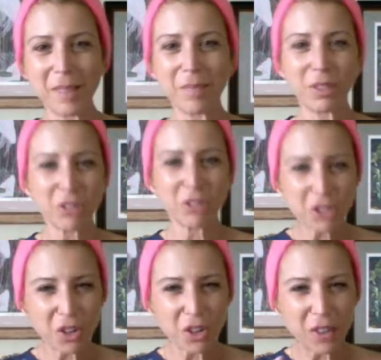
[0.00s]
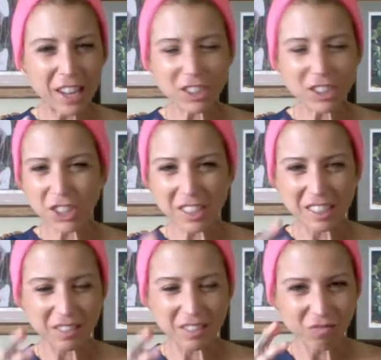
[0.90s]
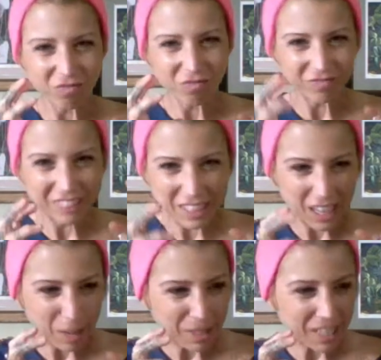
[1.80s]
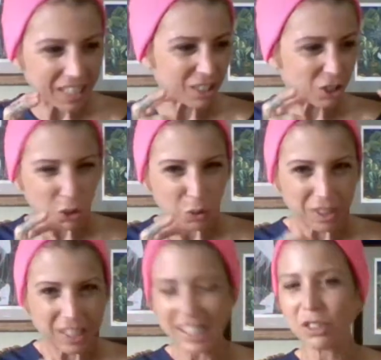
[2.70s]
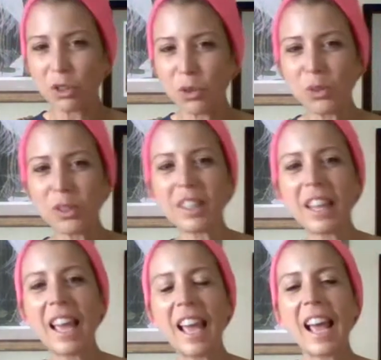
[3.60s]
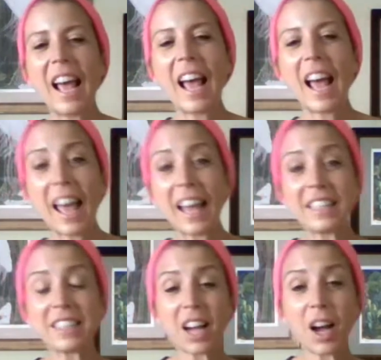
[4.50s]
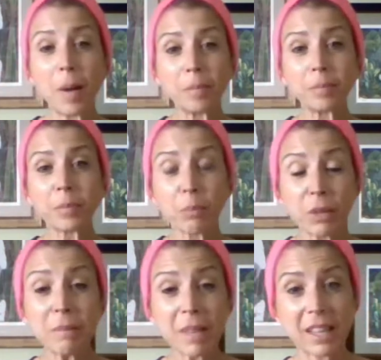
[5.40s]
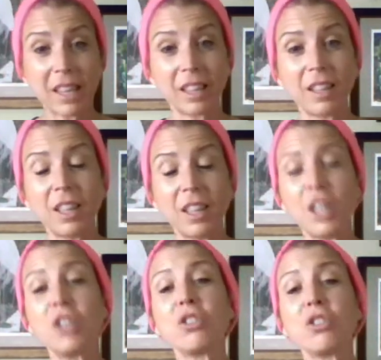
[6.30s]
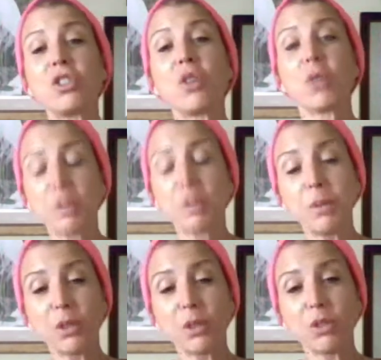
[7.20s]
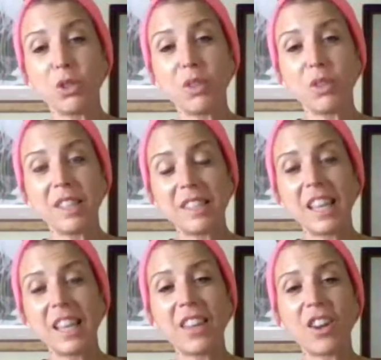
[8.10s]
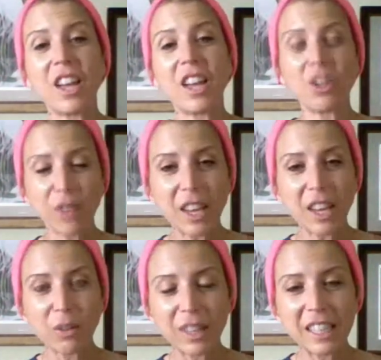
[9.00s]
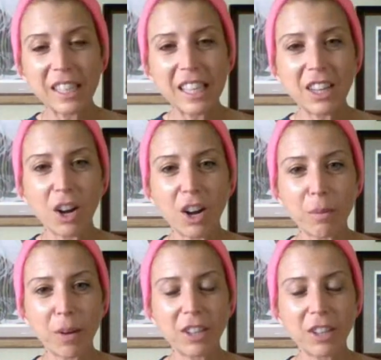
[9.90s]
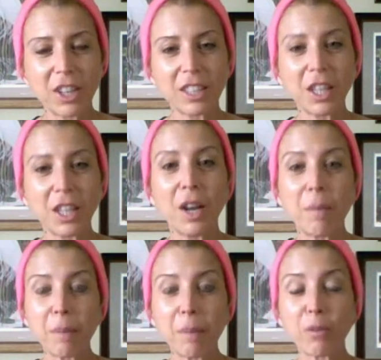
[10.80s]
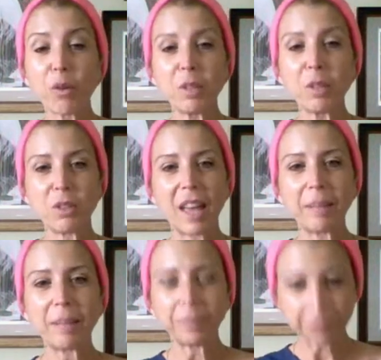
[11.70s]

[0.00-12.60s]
They're so ancient and knobby and toothy and cool, and printmaking. So we're going to put those two things together and create a really neat art project. But before we do that,